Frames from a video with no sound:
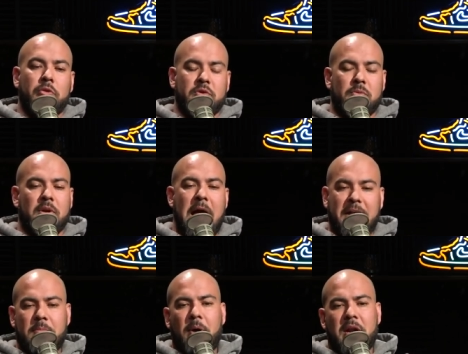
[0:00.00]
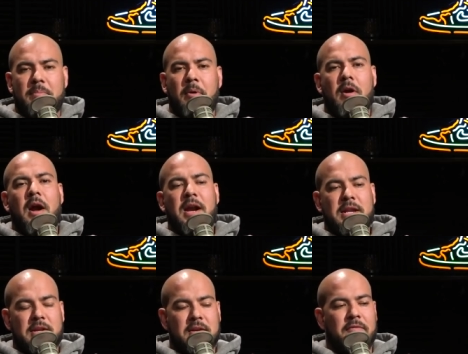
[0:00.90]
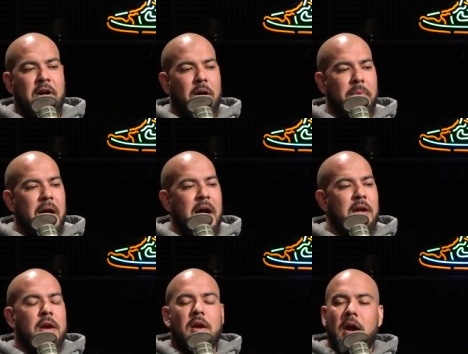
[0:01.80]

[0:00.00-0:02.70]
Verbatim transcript: were a lagging body part. I needed to develop that.